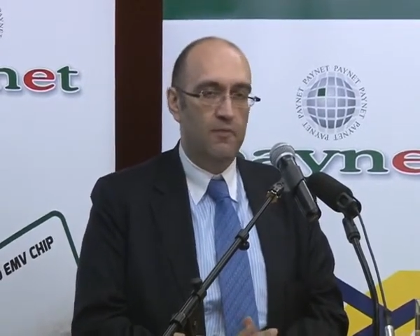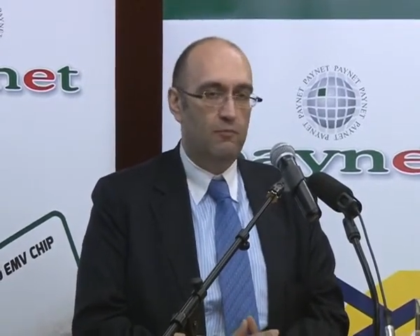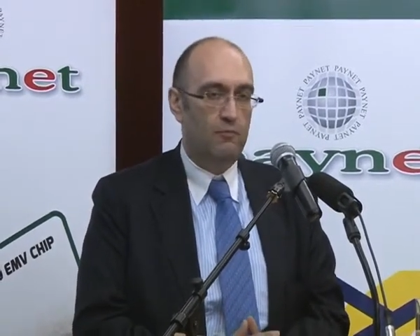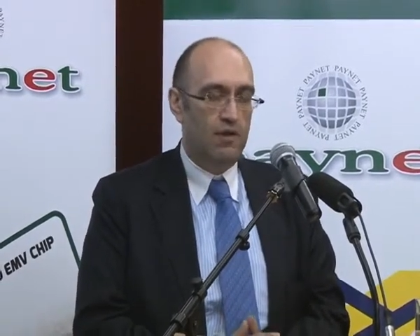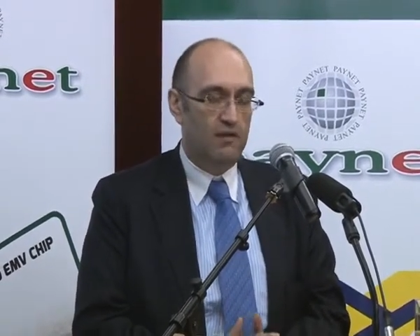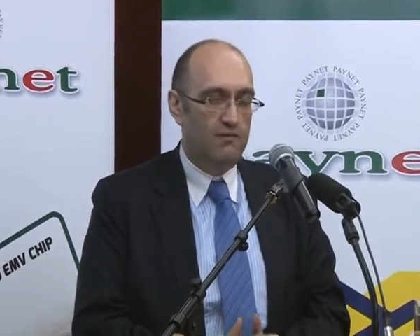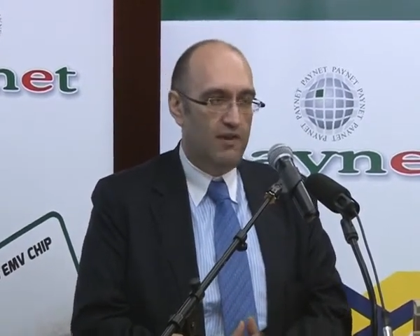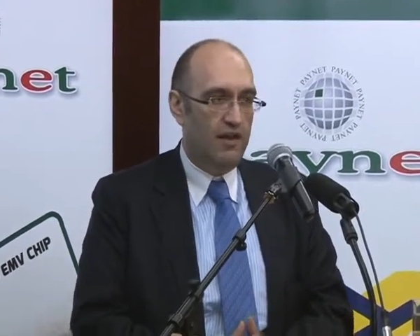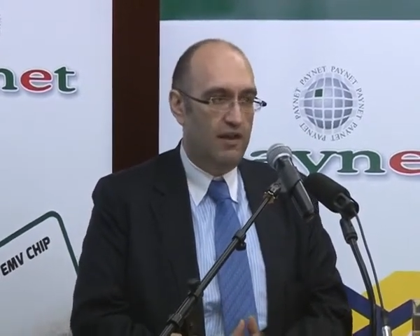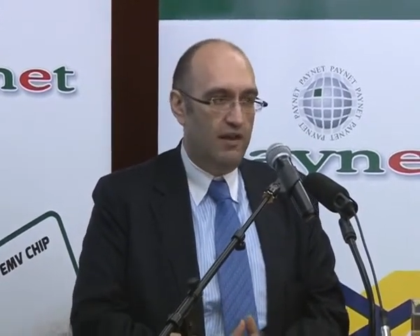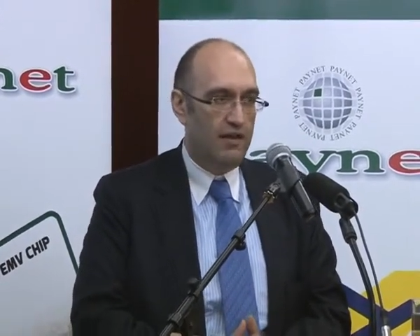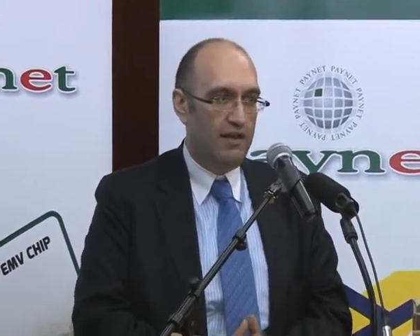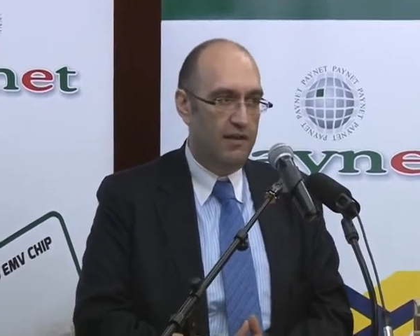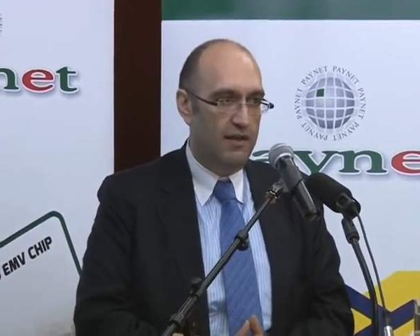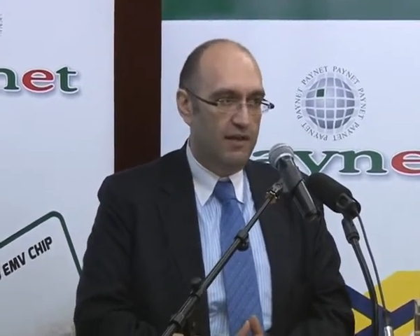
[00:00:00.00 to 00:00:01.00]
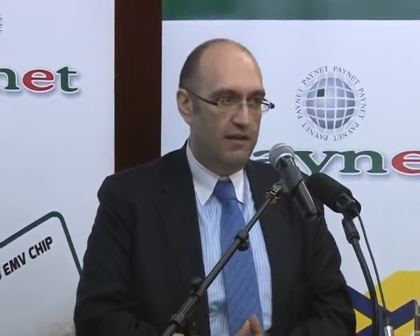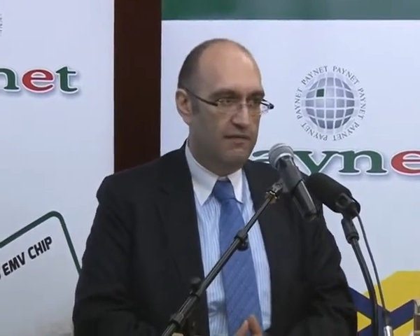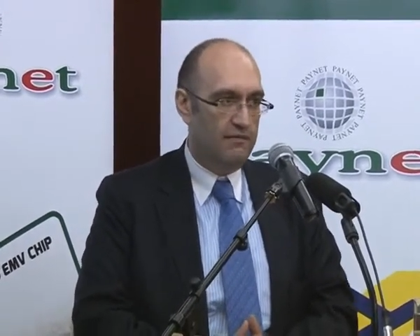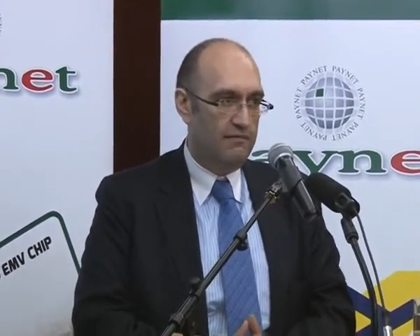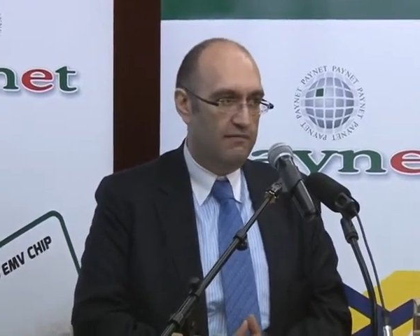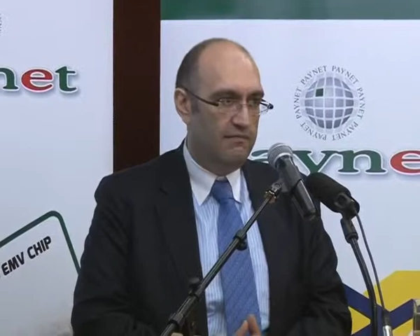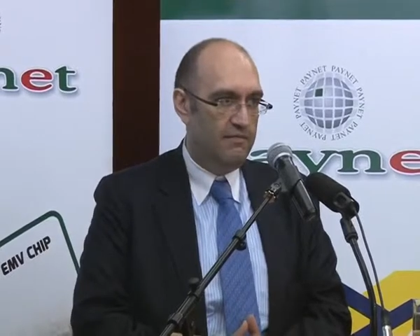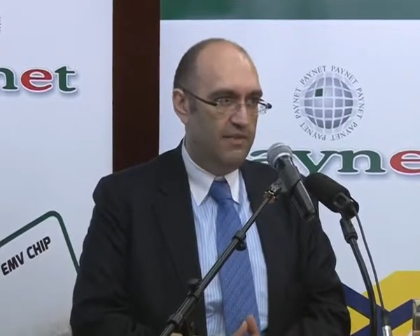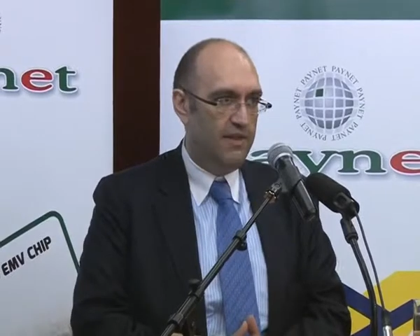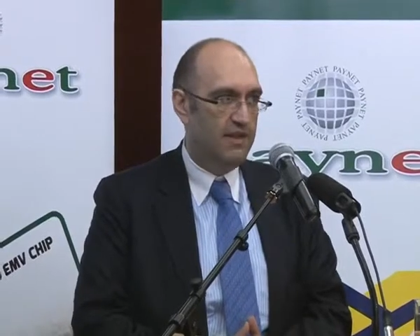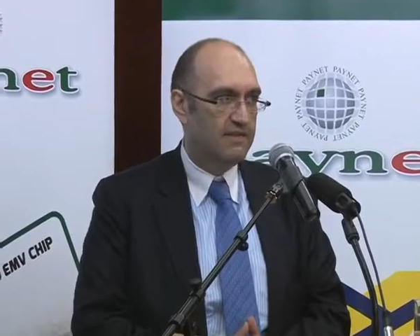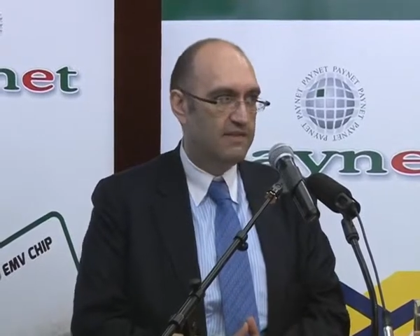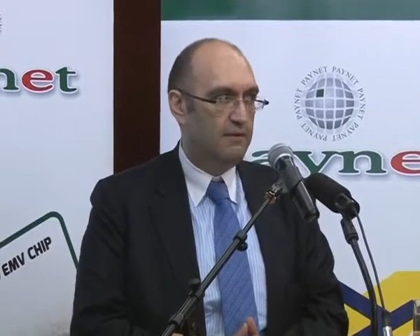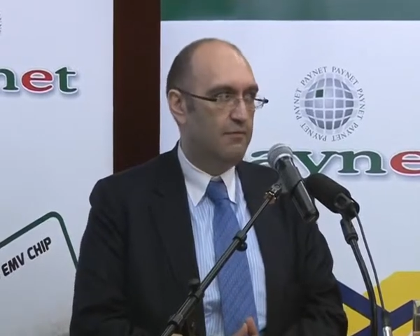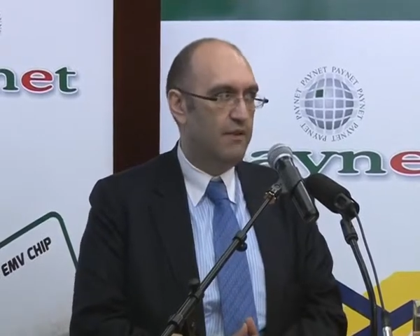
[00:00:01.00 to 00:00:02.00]
One of our lucky
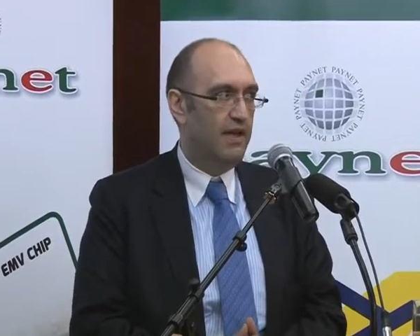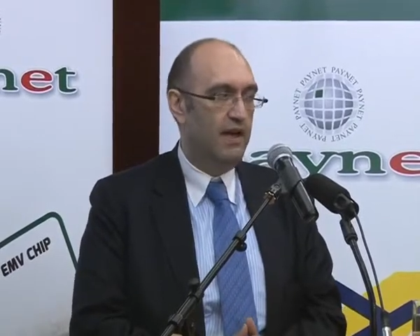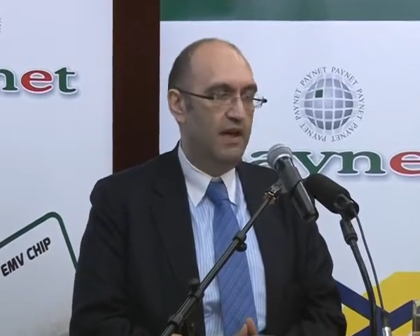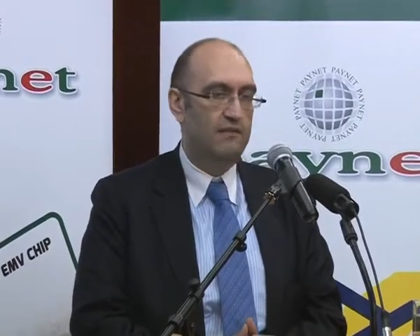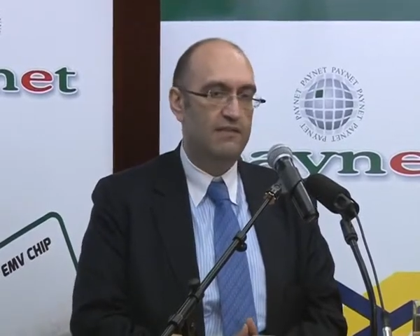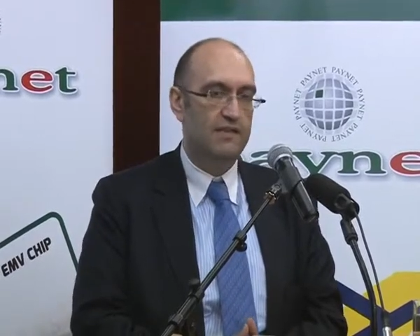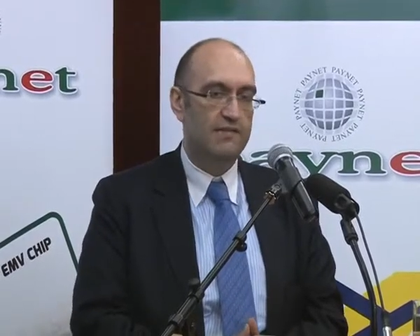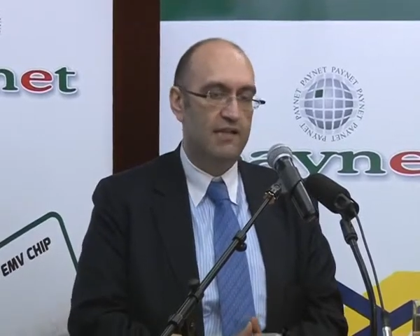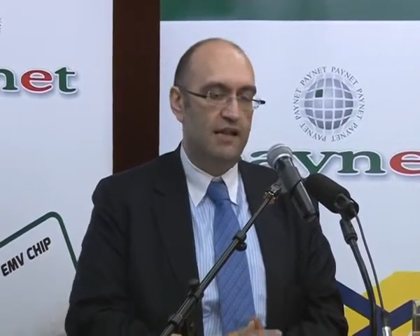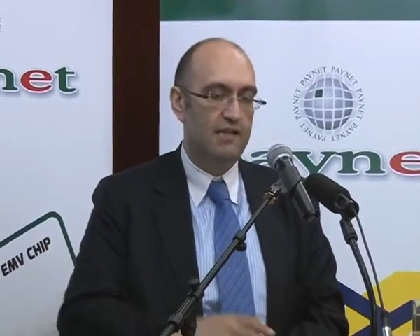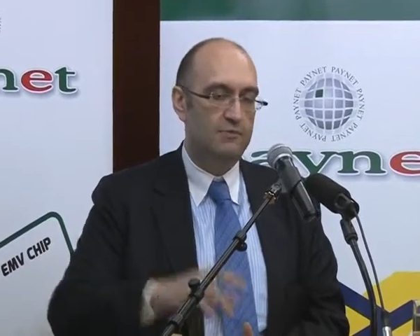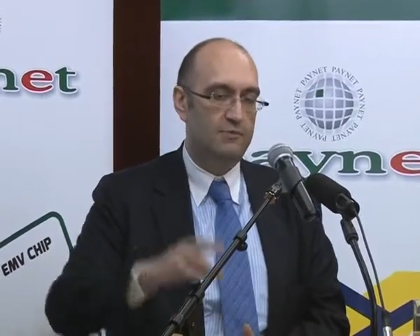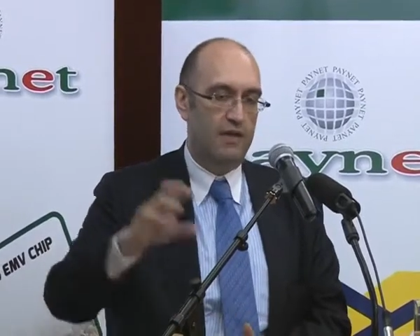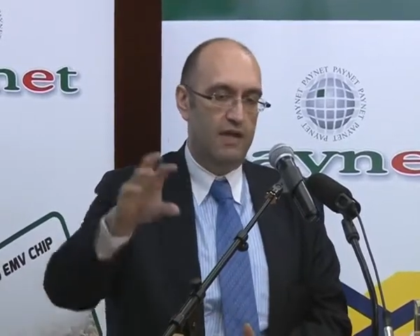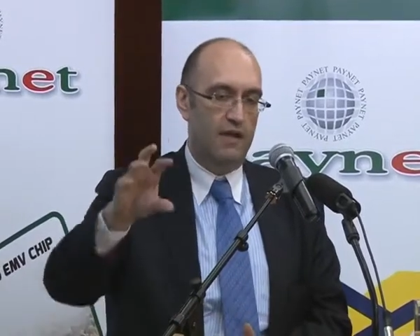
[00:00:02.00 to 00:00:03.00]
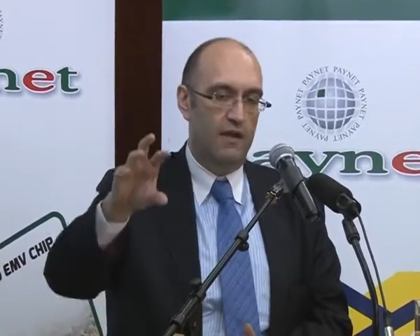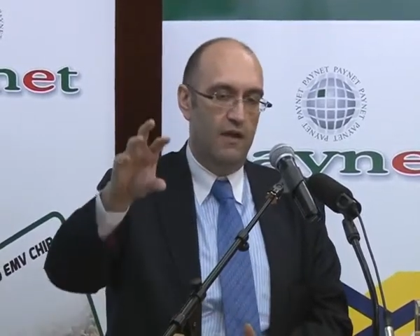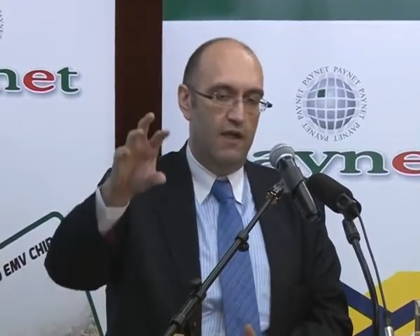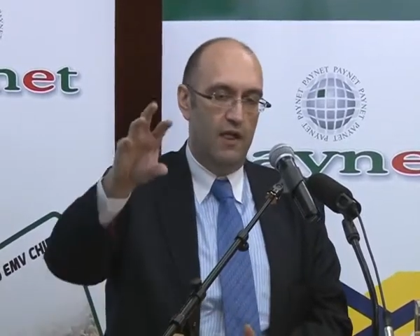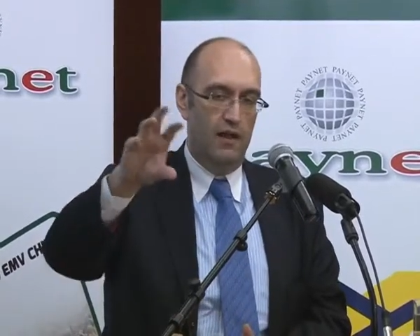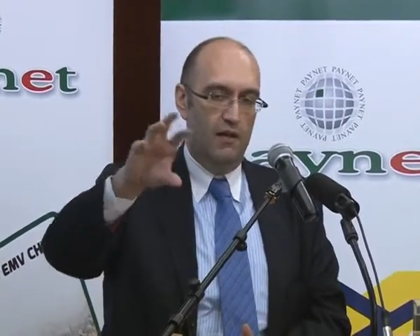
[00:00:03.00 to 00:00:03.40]
things that we have is, as we